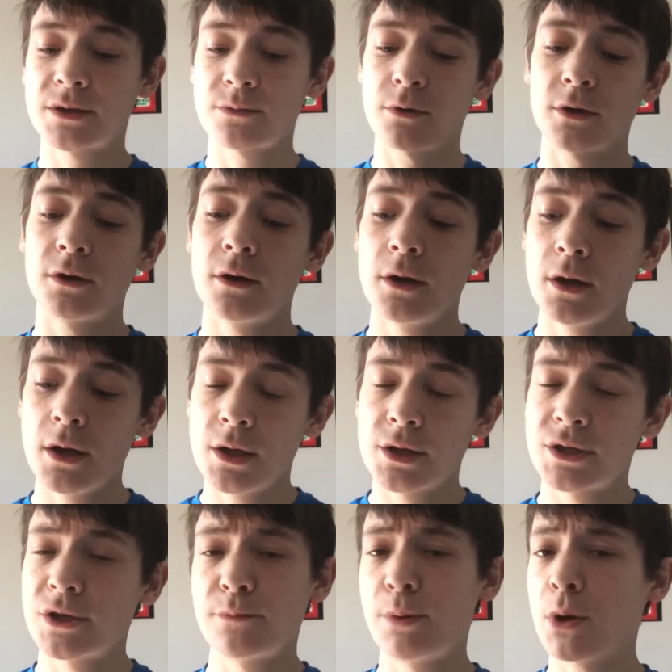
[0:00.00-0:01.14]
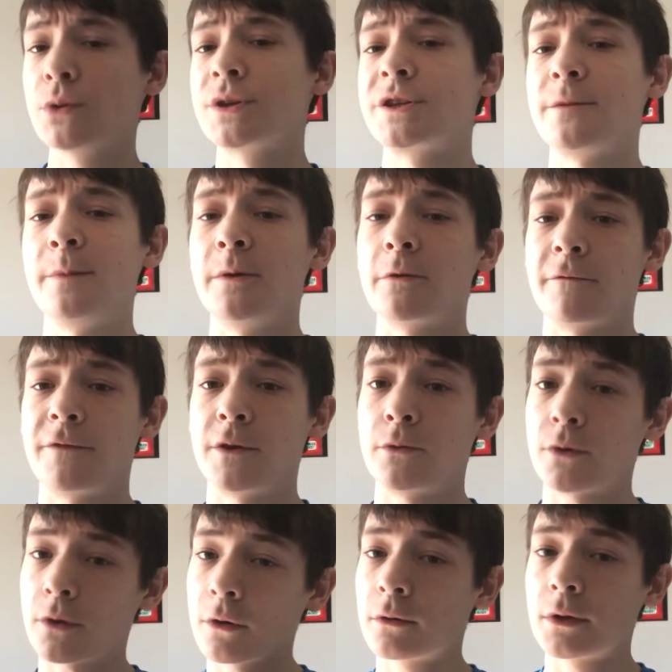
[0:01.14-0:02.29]
were supposed to be
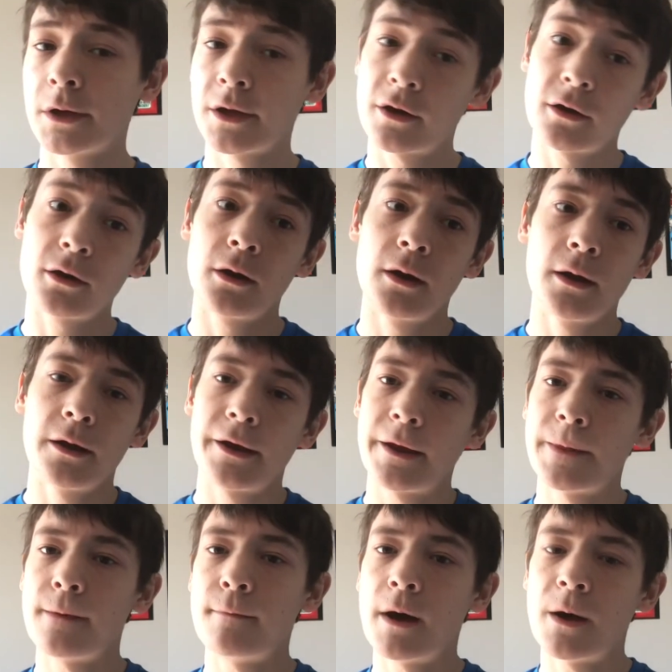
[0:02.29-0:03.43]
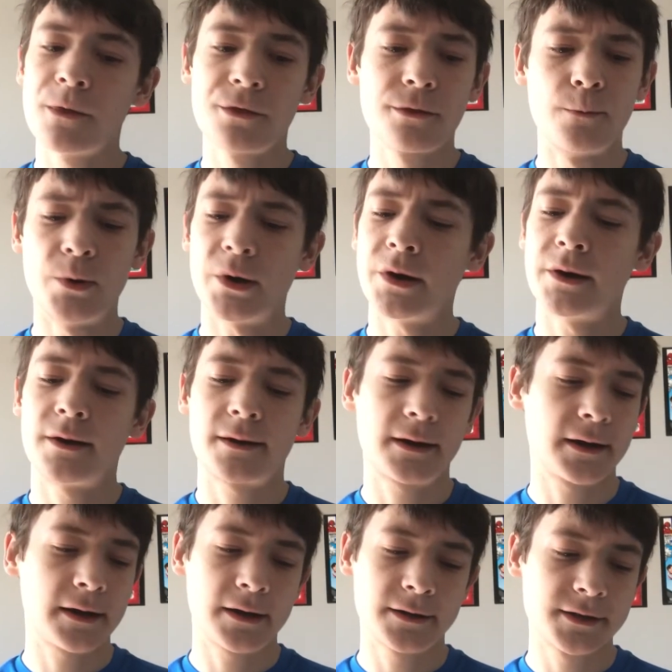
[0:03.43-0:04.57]
reviewed earlier in the month, but
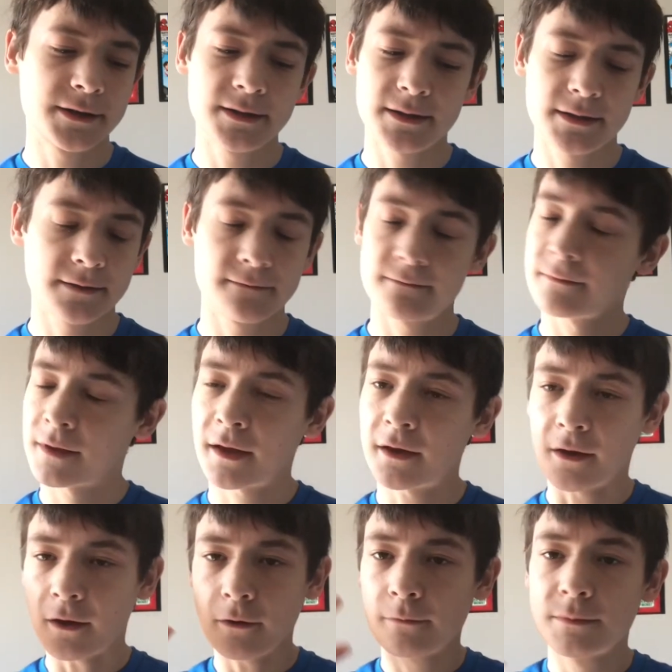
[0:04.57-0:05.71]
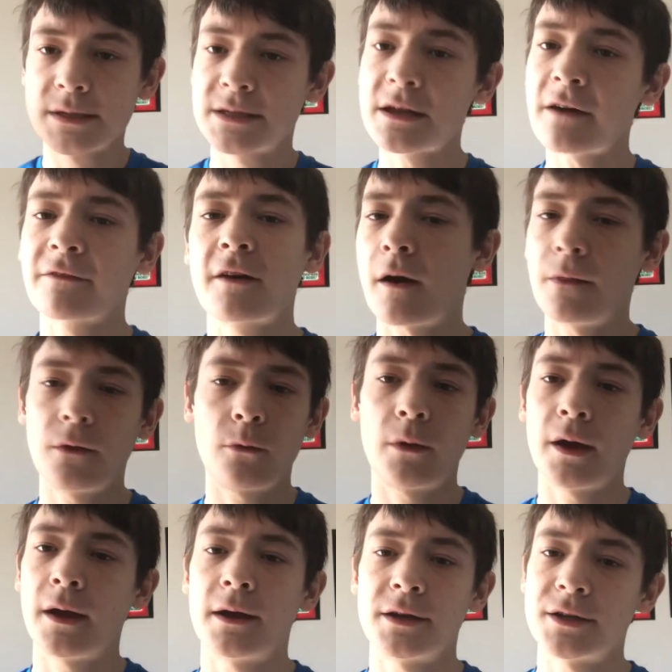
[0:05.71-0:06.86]
I just, you know, stuff got in the
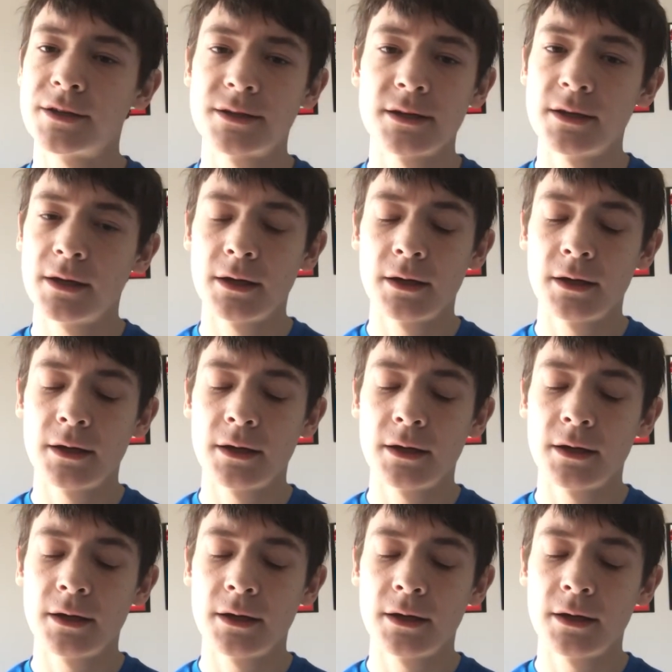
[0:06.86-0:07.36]
way. I just